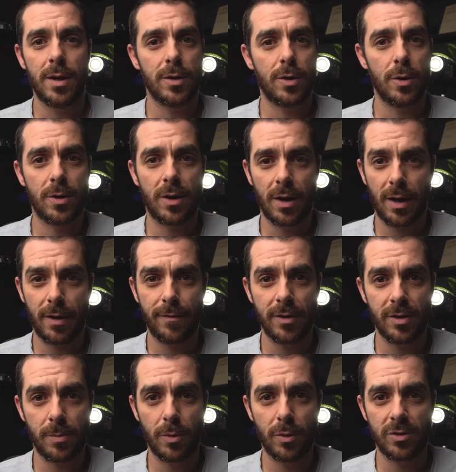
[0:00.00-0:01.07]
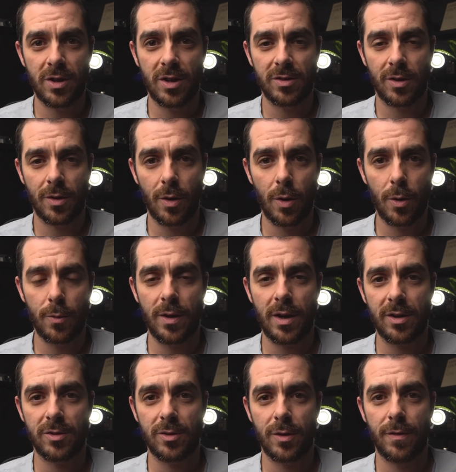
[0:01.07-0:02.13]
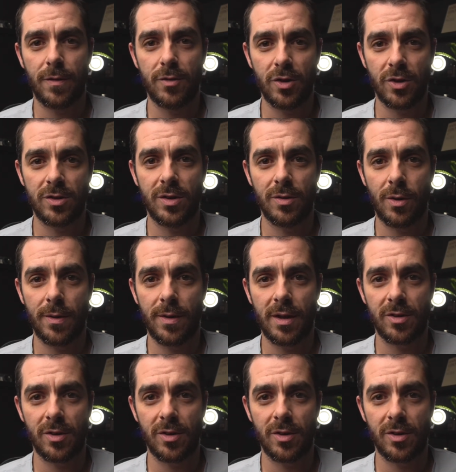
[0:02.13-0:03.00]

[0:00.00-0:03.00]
good graphics processor, all that stuff just to run this.